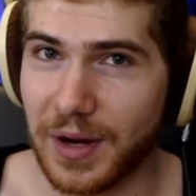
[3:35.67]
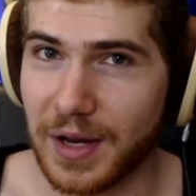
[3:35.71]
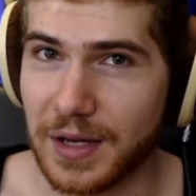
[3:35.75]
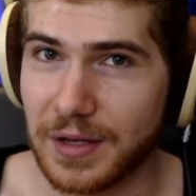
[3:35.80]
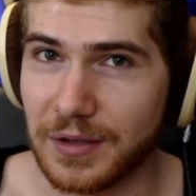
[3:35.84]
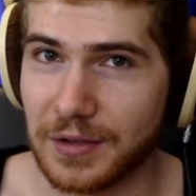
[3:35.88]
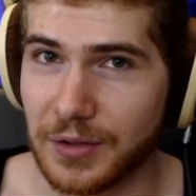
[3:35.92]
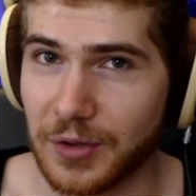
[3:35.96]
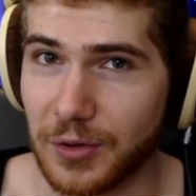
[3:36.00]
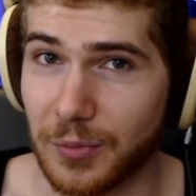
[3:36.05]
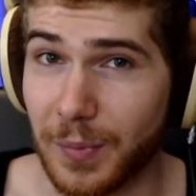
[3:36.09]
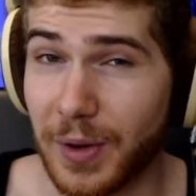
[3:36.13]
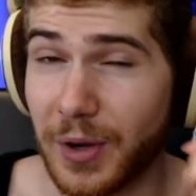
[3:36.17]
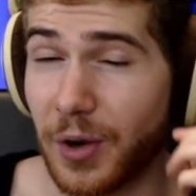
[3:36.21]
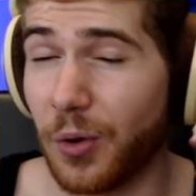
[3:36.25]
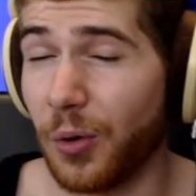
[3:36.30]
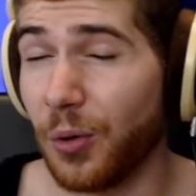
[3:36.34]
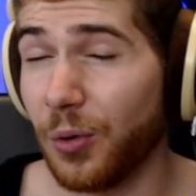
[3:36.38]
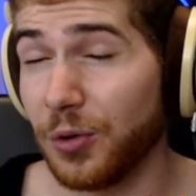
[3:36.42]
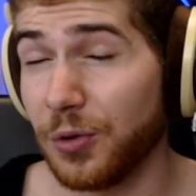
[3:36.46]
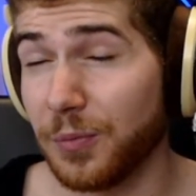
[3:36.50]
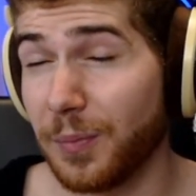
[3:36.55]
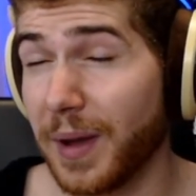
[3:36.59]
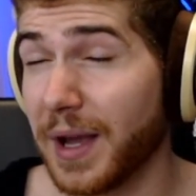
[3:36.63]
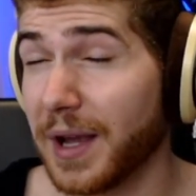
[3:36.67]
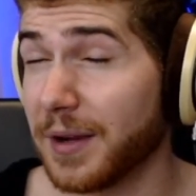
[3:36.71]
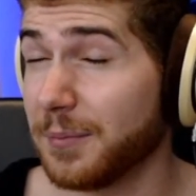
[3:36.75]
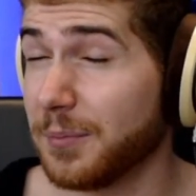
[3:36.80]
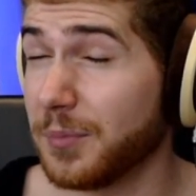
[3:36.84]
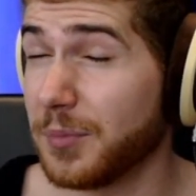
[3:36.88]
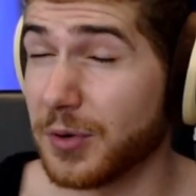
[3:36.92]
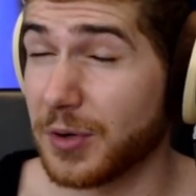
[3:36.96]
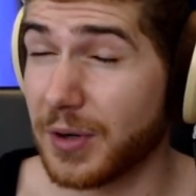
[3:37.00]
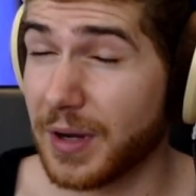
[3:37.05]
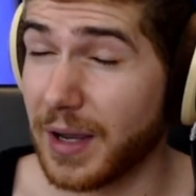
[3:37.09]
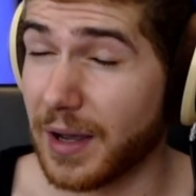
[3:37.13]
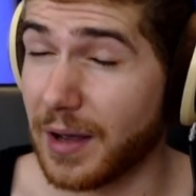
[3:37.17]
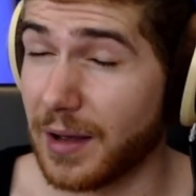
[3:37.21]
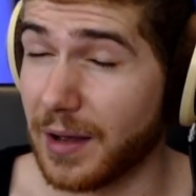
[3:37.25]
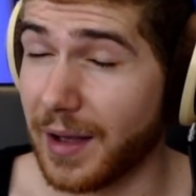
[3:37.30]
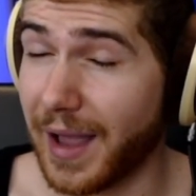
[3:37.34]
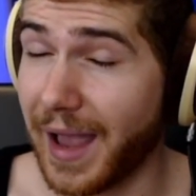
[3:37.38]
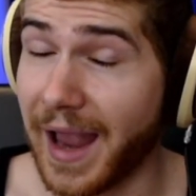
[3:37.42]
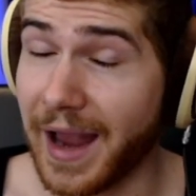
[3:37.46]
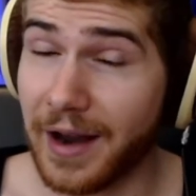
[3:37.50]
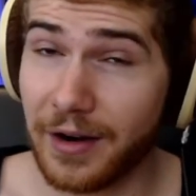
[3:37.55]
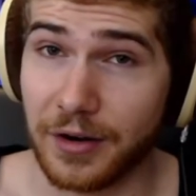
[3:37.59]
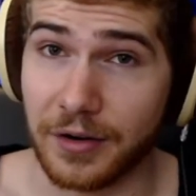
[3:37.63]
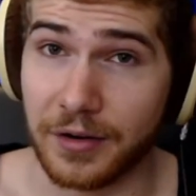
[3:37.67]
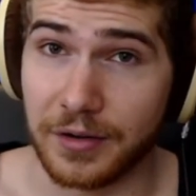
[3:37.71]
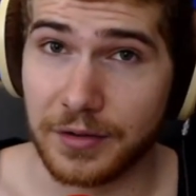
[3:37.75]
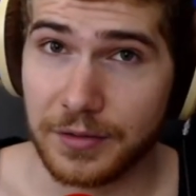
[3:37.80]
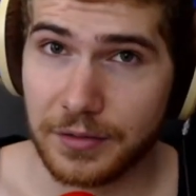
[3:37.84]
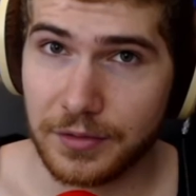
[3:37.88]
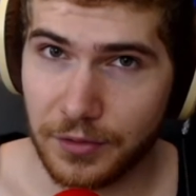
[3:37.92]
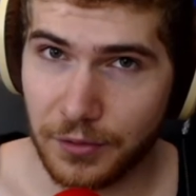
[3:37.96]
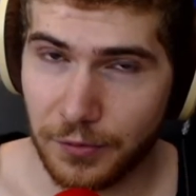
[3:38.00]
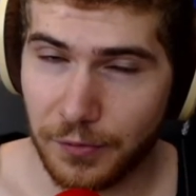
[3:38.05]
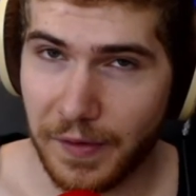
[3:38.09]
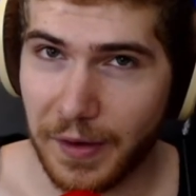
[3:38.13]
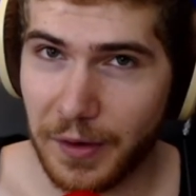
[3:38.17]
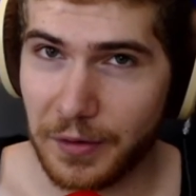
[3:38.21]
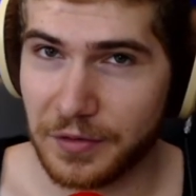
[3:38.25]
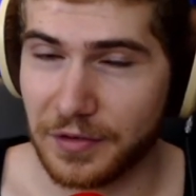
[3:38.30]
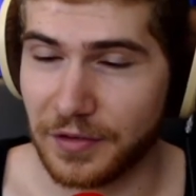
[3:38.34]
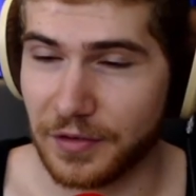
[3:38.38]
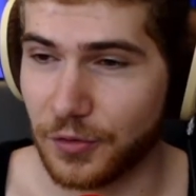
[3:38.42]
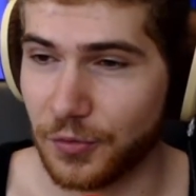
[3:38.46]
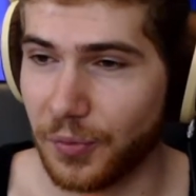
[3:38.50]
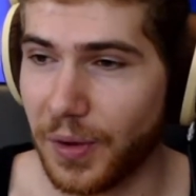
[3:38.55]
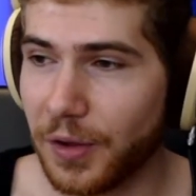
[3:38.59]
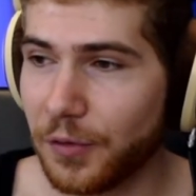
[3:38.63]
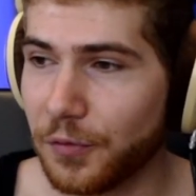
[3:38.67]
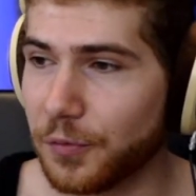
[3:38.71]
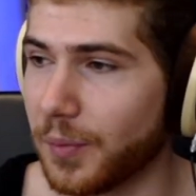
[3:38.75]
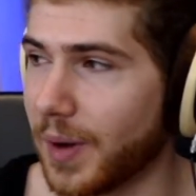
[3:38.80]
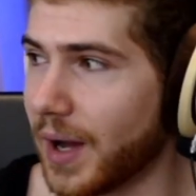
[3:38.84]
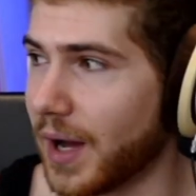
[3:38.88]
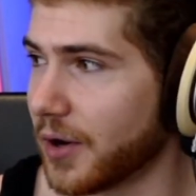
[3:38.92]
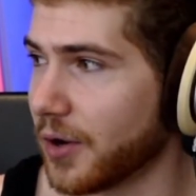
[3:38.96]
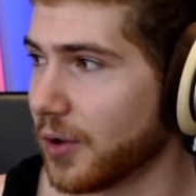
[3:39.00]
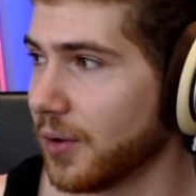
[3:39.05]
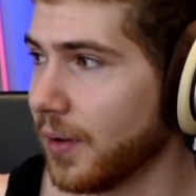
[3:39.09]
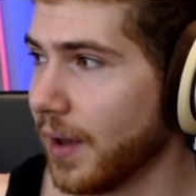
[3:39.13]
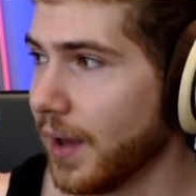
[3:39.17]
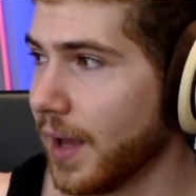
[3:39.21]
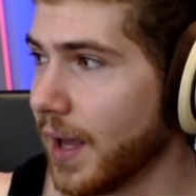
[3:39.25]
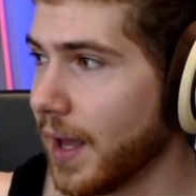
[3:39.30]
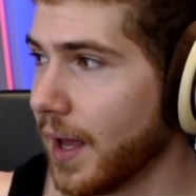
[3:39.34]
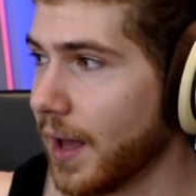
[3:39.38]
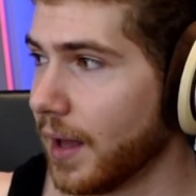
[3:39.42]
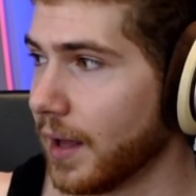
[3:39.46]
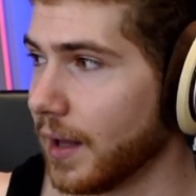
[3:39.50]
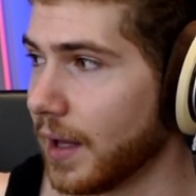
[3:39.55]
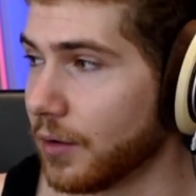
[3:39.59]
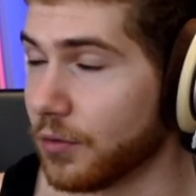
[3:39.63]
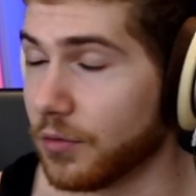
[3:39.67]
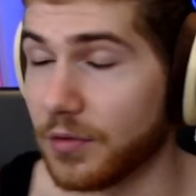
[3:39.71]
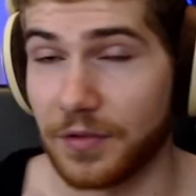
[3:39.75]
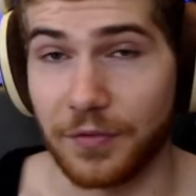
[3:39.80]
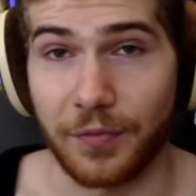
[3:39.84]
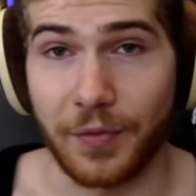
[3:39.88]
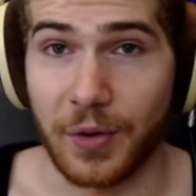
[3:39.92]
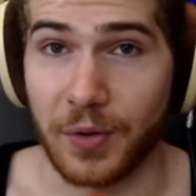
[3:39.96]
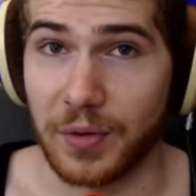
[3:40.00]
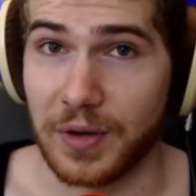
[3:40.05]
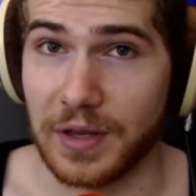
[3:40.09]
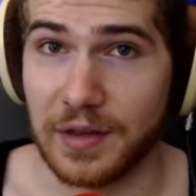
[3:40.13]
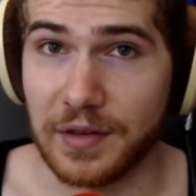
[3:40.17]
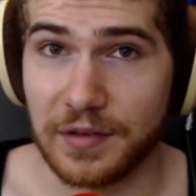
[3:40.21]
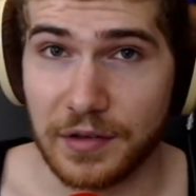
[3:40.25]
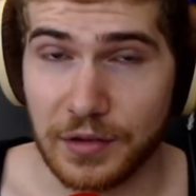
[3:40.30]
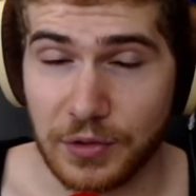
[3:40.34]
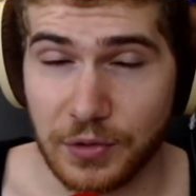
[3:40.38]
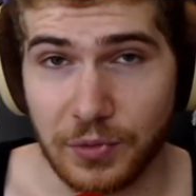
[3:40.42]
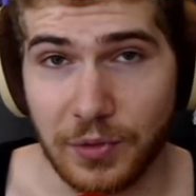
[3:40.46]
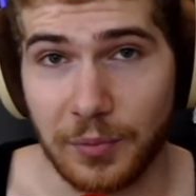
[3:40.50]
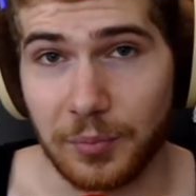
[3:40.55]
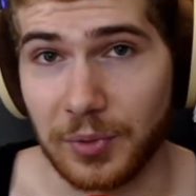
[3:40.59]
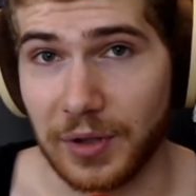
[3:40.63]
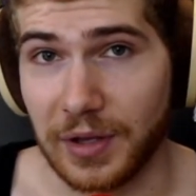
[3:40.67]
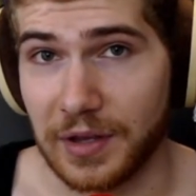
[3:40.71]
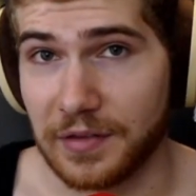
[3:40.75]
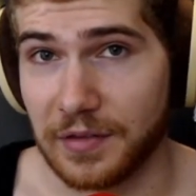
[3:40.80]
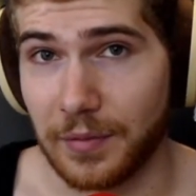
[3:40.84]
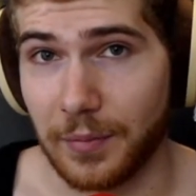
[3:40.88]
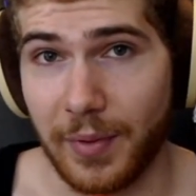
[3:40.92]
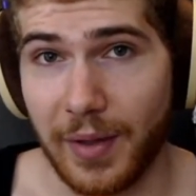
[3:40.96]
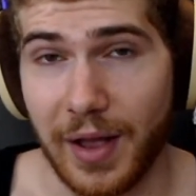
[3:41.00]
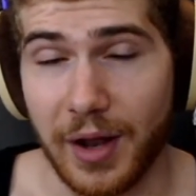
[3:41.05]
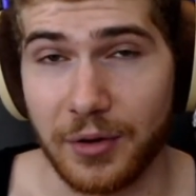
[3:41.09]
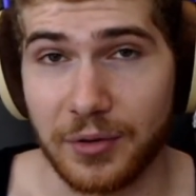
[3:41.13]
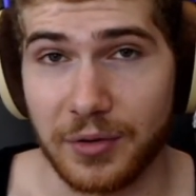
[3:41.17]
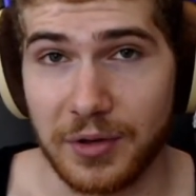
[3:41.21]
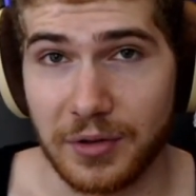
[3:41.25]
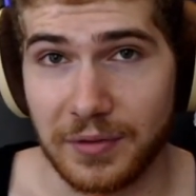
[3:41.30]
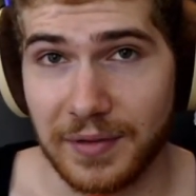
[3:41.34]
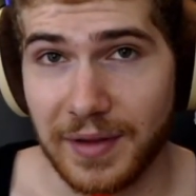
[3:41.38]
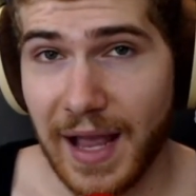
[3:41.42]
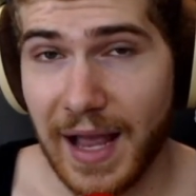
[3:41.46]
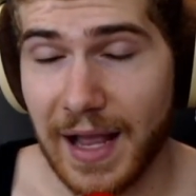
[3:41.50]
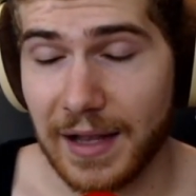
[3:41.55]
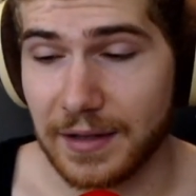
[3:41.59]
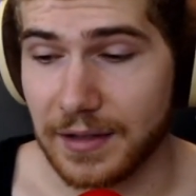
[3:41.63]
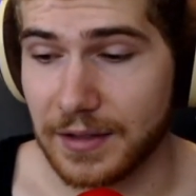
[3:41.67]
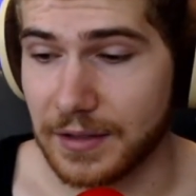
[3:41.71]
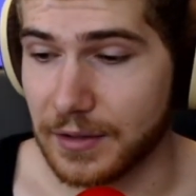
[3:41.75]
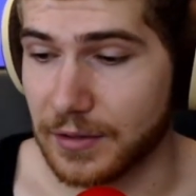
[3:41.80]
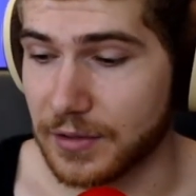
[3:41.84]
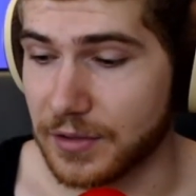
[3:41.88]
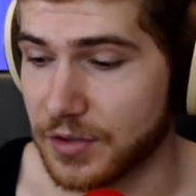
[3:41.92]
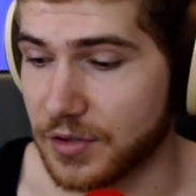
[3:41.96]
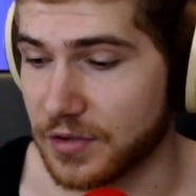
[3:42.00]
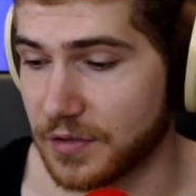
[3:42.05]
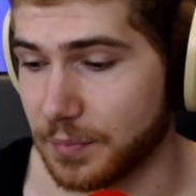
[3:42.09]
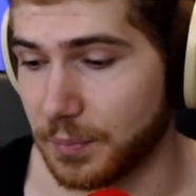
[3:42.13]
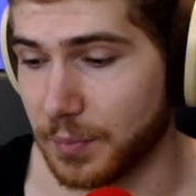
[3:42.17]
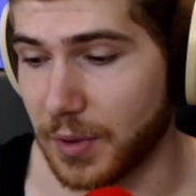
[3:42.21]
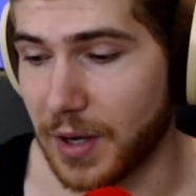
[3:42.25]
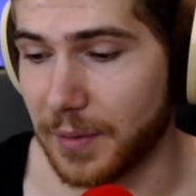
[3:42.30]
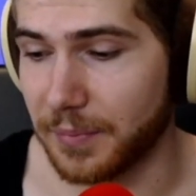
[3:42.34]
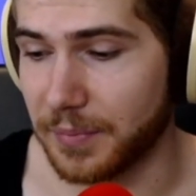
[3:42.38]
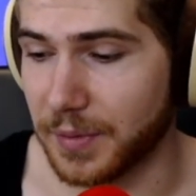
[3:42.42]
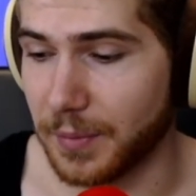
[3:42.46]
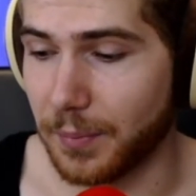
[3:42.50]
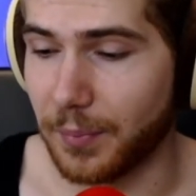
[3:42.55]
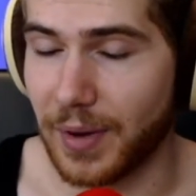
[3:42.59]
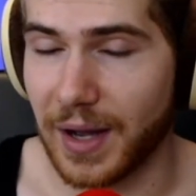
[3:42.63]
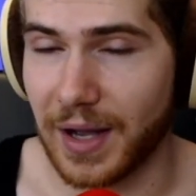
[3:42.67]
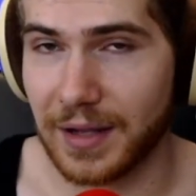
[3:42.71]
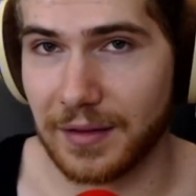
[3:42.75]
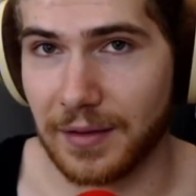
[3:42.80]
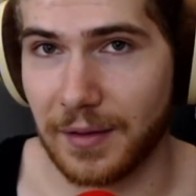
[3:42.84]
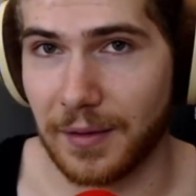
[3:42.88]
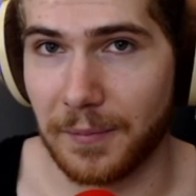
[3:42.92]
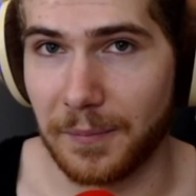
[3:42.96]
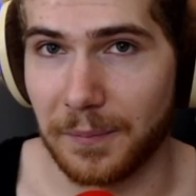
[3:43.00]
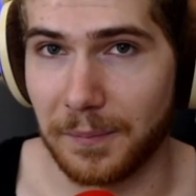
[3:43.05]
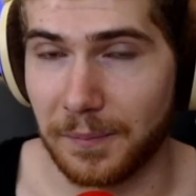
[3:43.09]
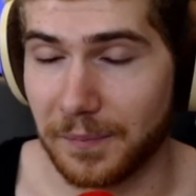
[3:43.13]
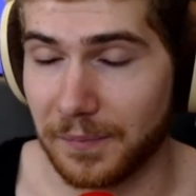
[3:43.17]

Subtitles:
You know, my old MacBook Air 2012 model, it was very easy to replace the battery on that. You know, I just popped the bottom